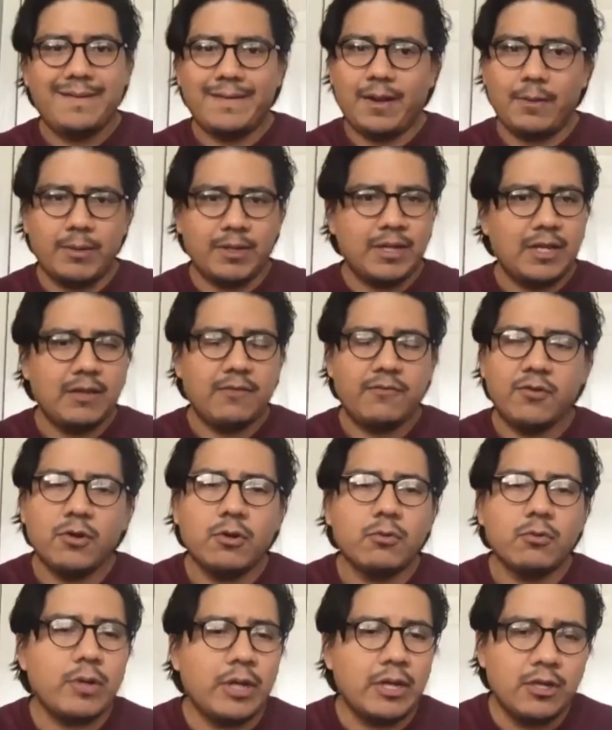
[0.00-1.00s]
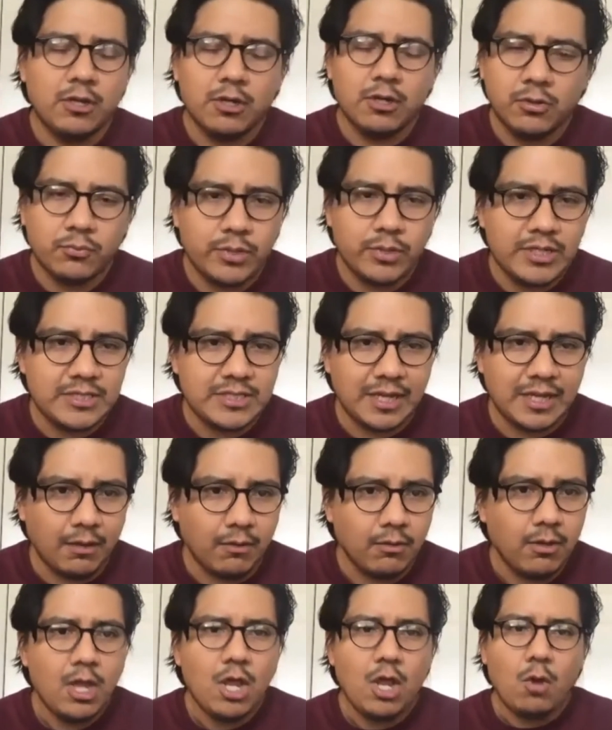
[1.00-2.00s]
I mean, if you're in
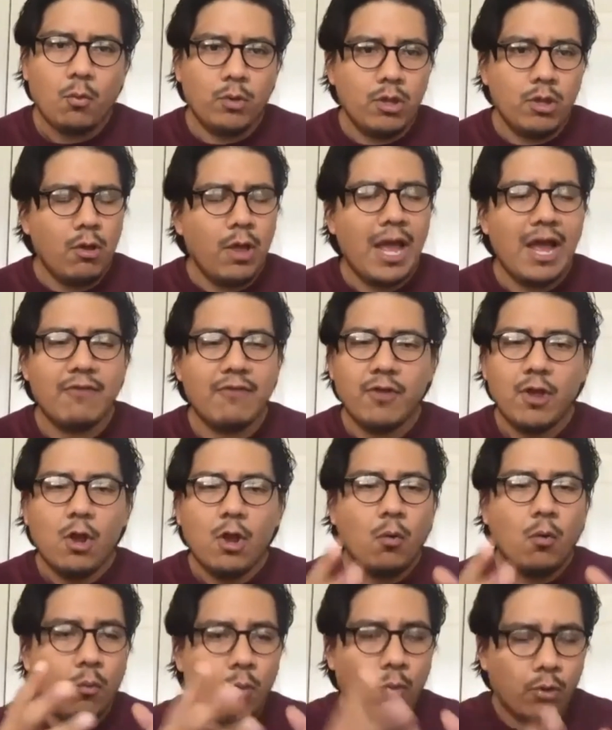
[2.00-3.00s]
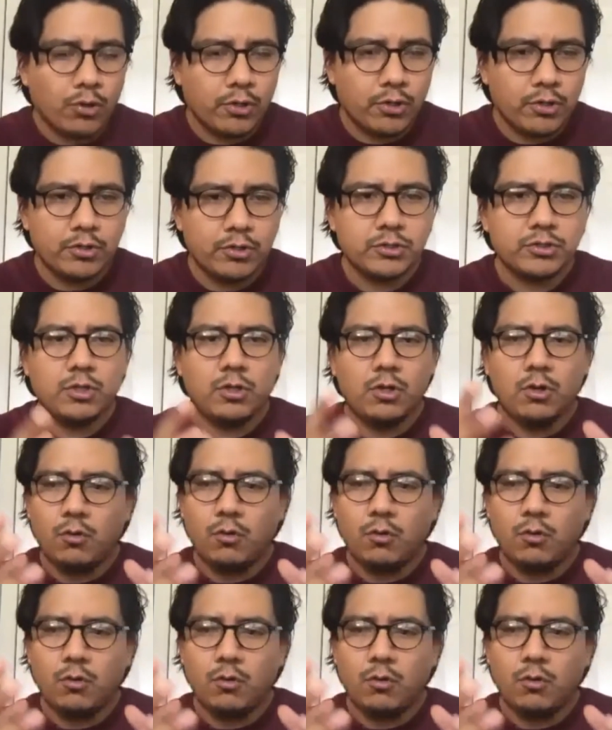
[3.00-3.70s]
retail, we all have orders,